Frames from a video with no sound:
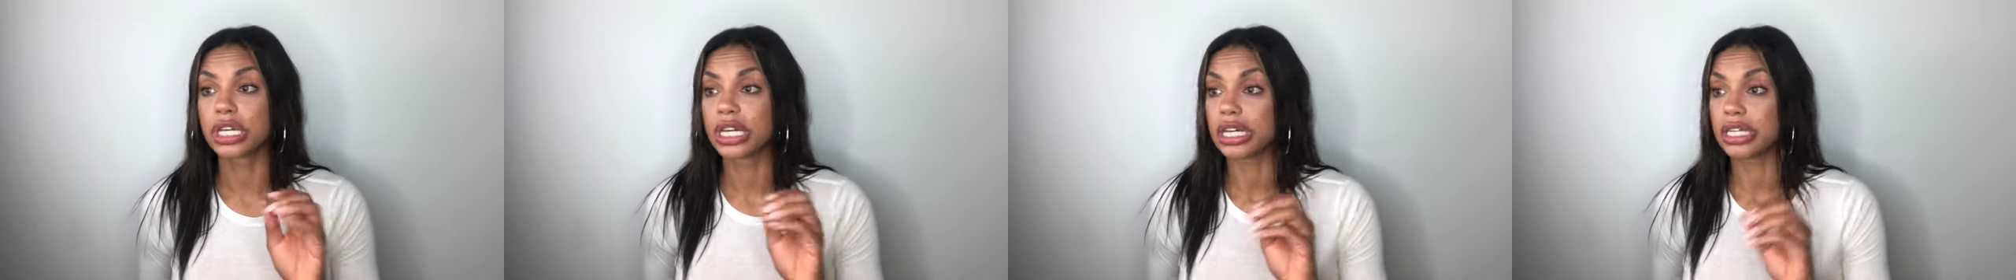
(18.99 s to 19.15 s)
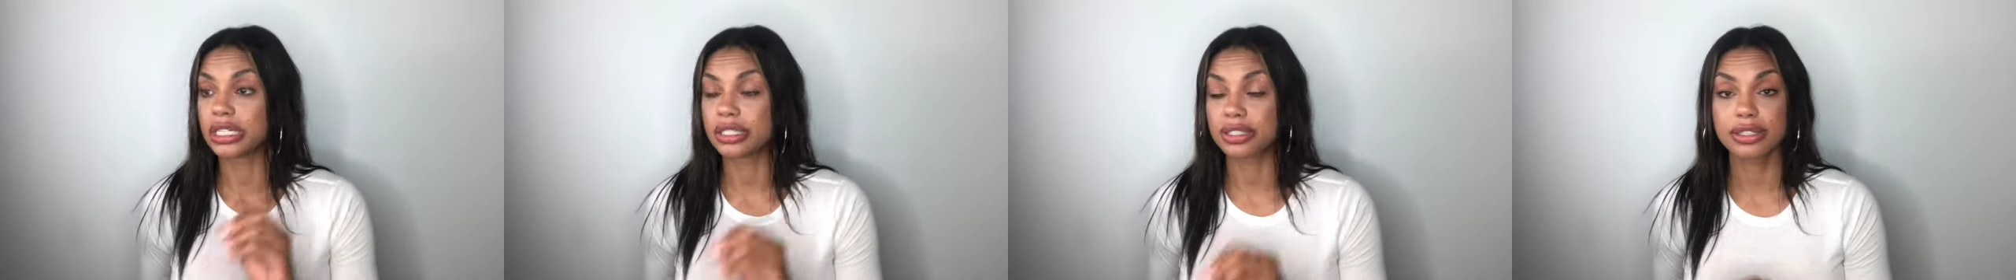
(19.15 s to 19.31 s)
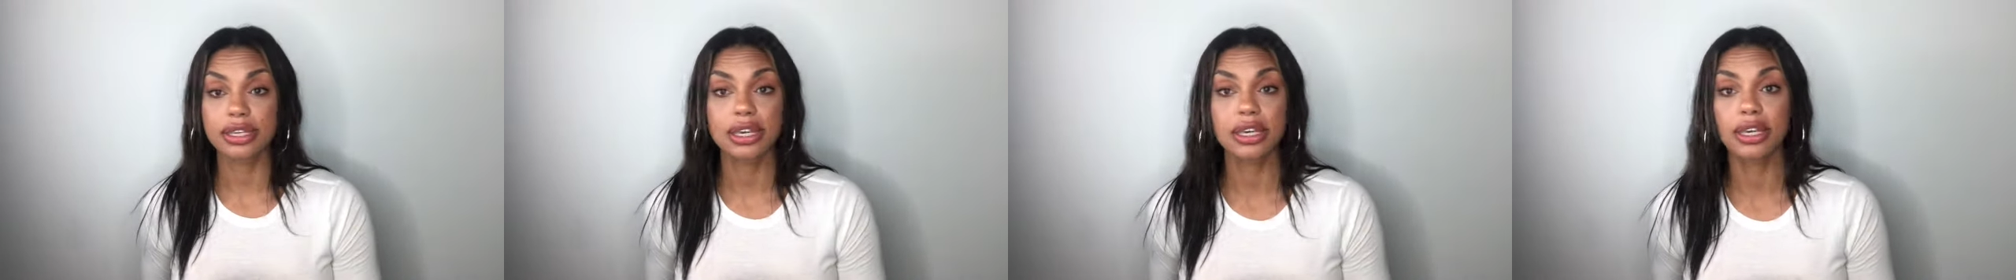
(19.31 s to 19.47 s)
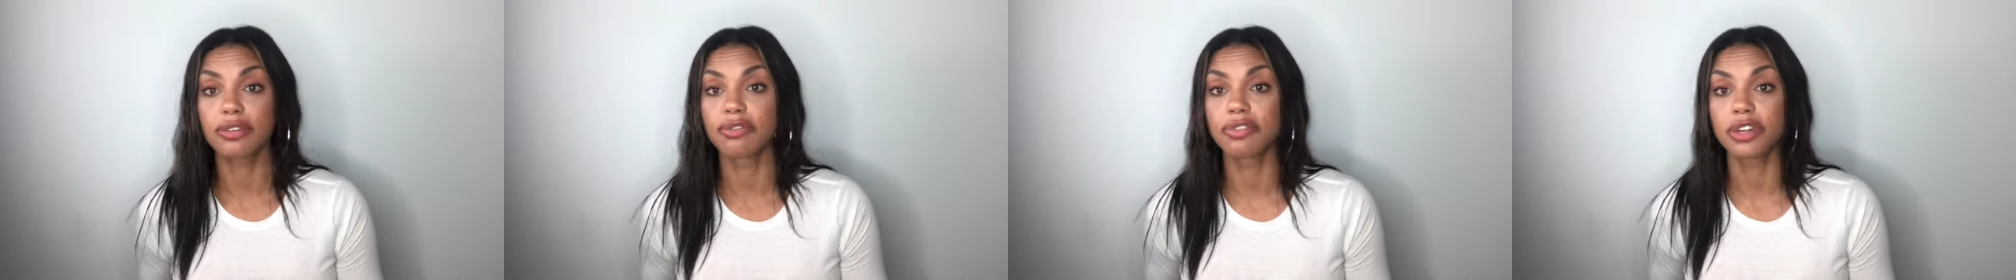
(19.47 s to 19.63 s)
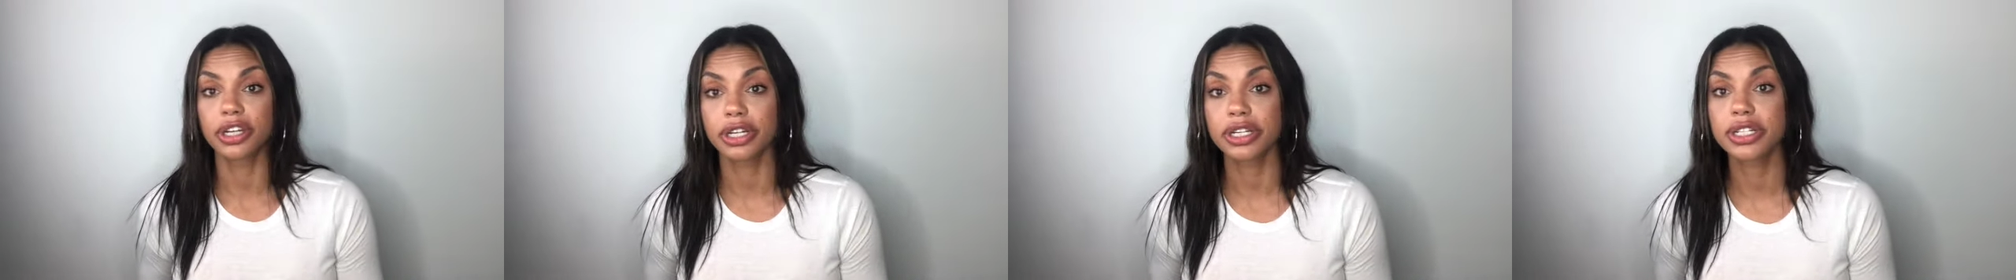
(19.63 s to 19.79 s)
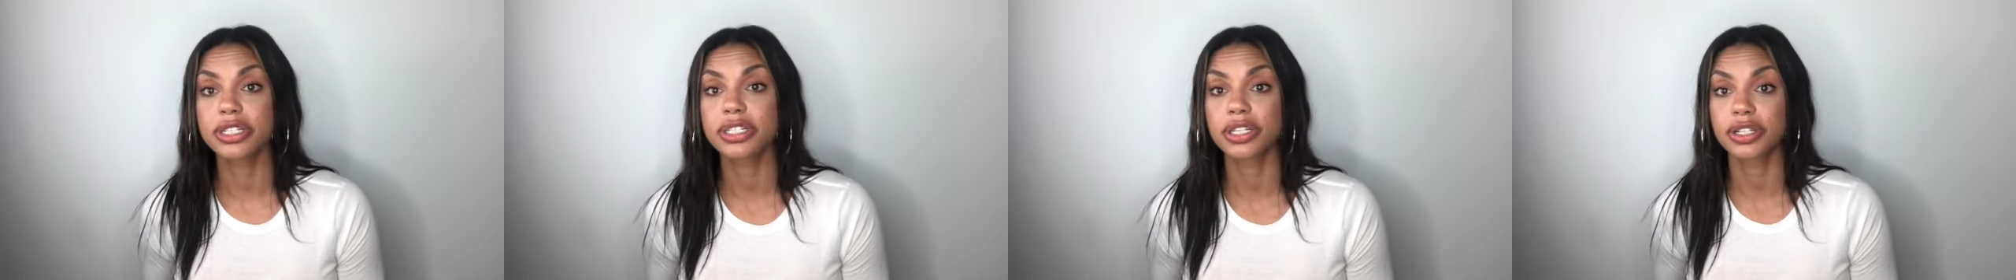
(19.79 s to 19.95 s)
It's taken
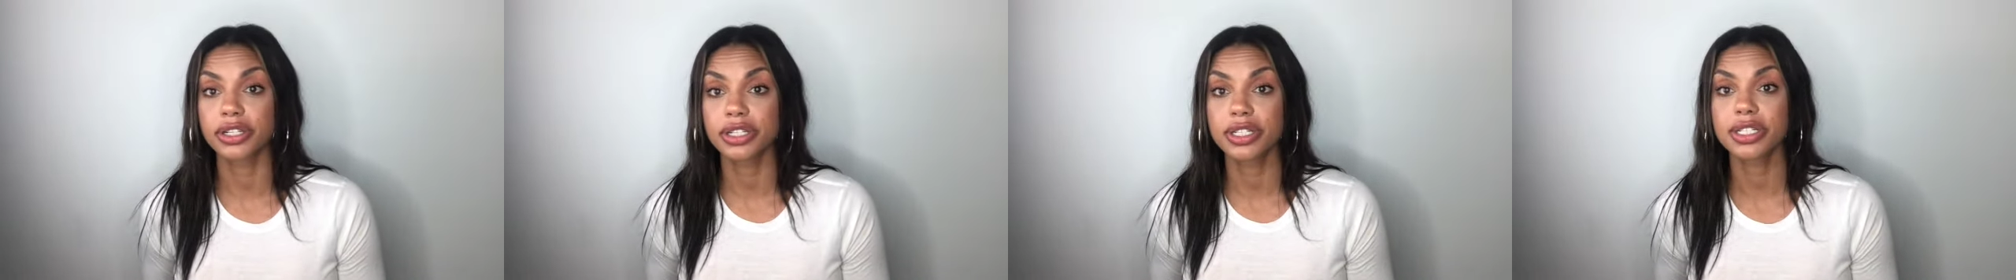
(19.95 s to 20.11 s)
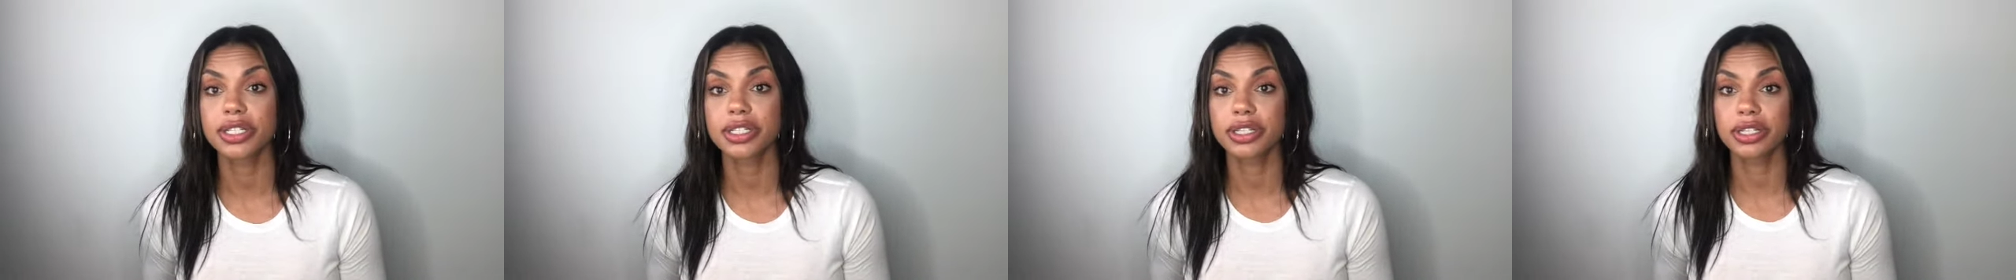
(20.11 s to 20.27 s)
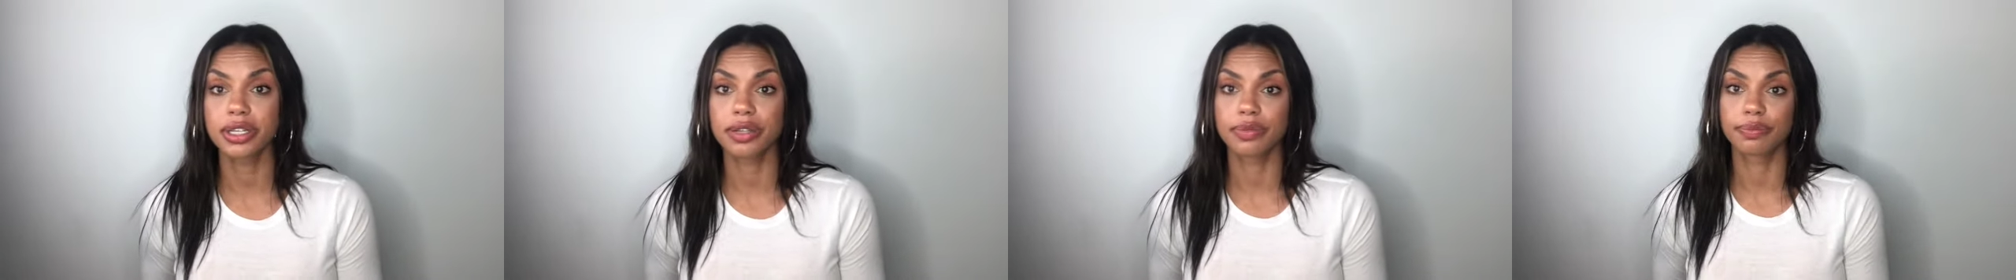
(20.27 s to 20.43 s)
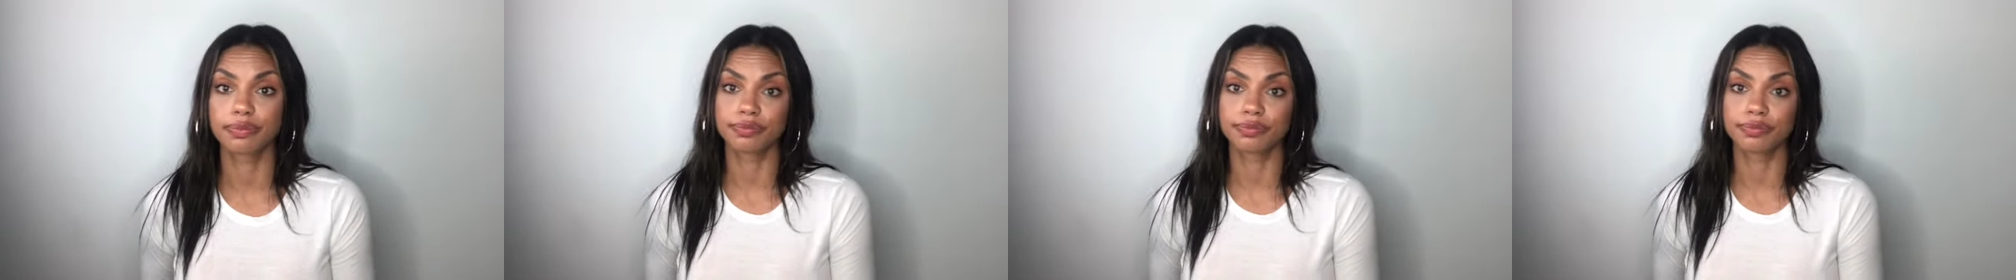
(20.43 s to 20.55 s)
very seriously.